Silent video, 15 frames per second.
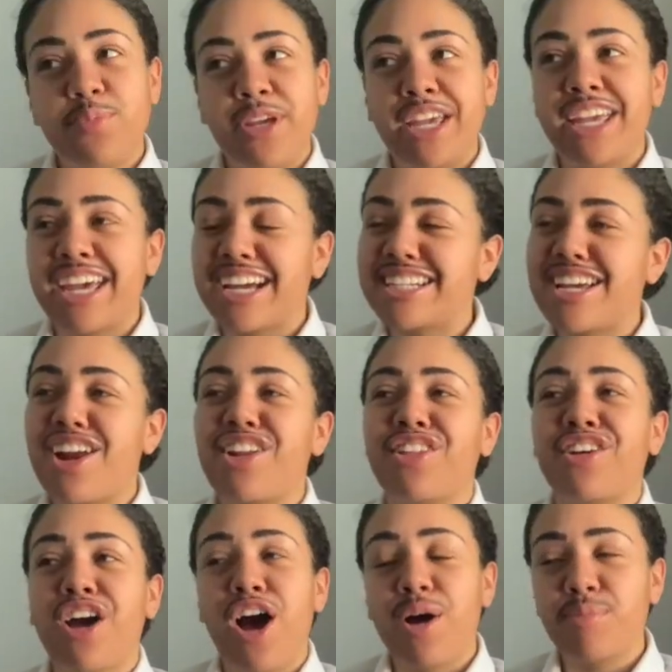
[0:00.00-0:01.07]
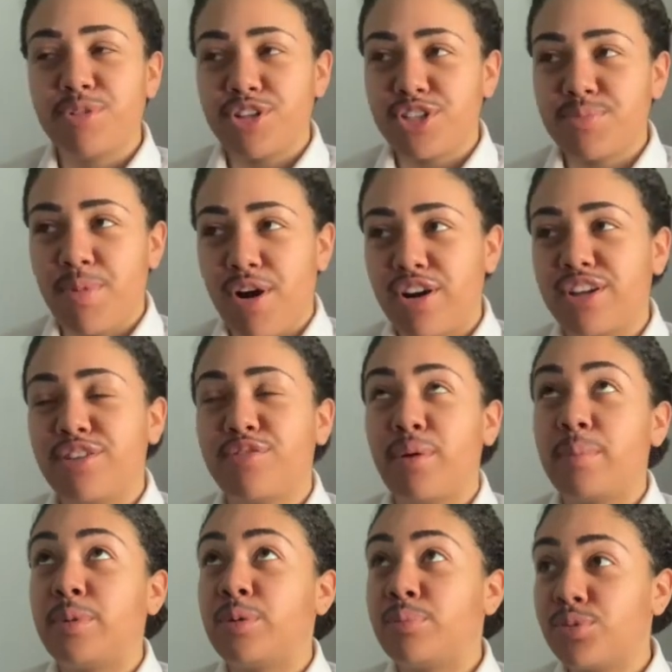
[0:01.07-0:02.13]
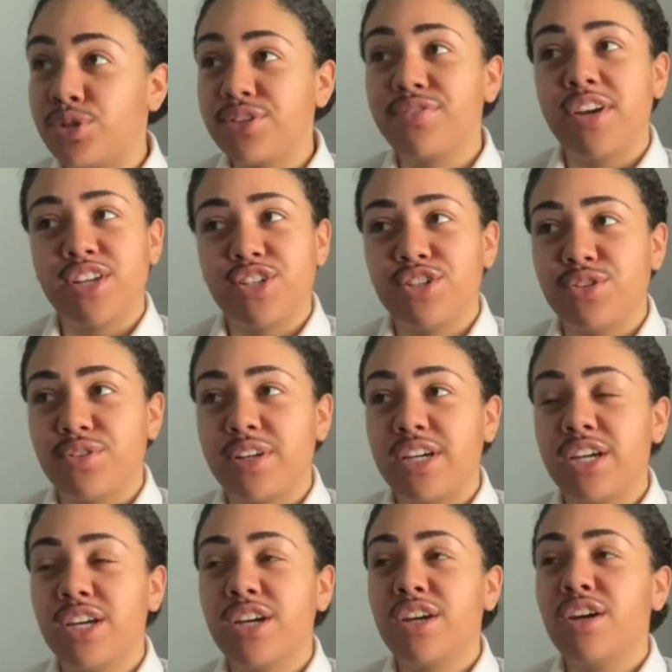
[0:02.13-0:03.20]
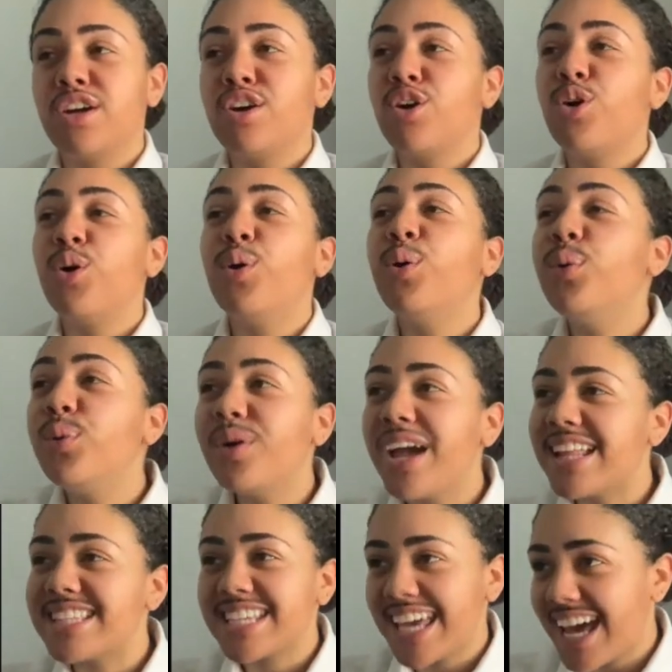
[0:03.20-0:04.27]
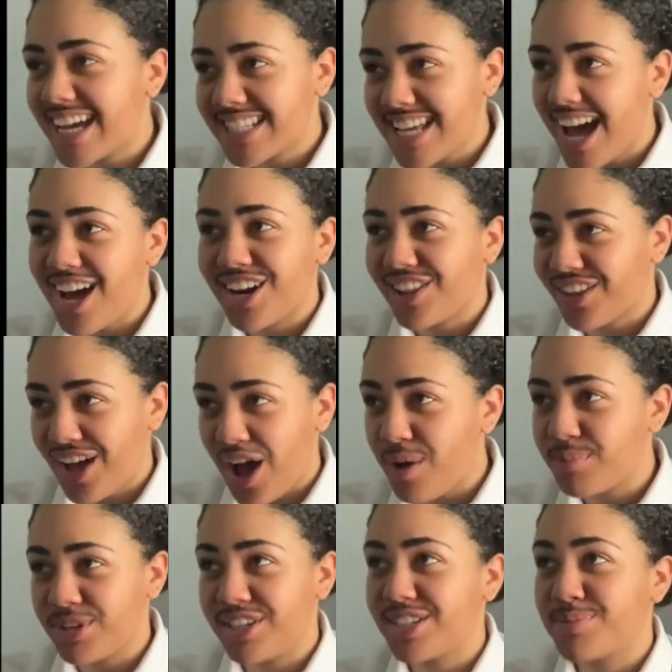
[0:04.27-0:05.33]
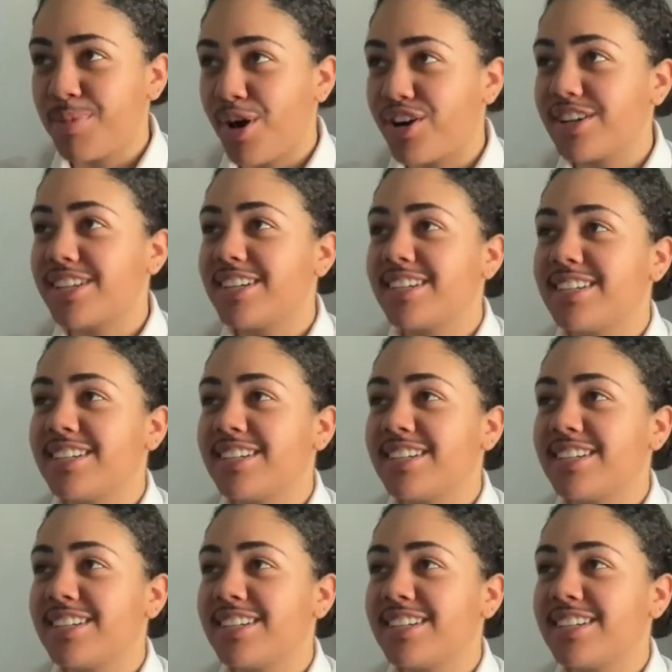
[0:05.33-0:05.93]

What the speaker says: being kicked out of the Communist Party from your brief history. Who gets kicked out of the Communist Party?